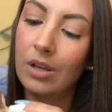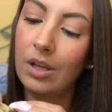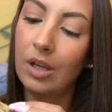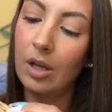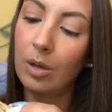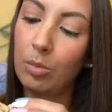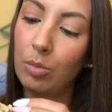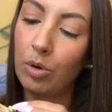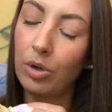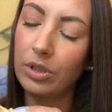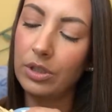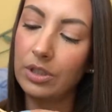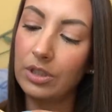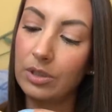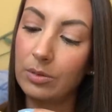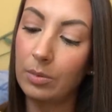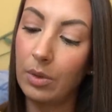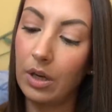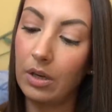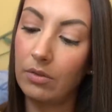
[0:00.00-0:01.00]
and brought this
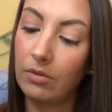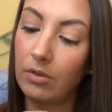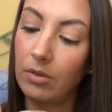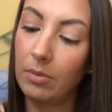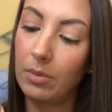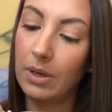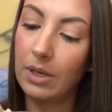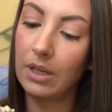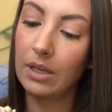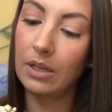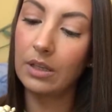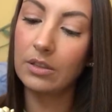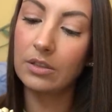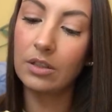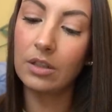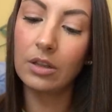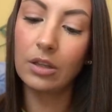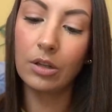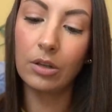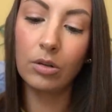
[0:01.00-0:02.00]
back for me. It's a
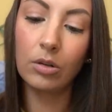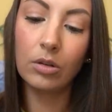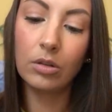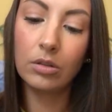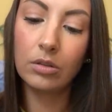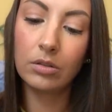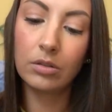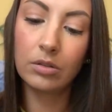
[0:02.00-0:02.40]
little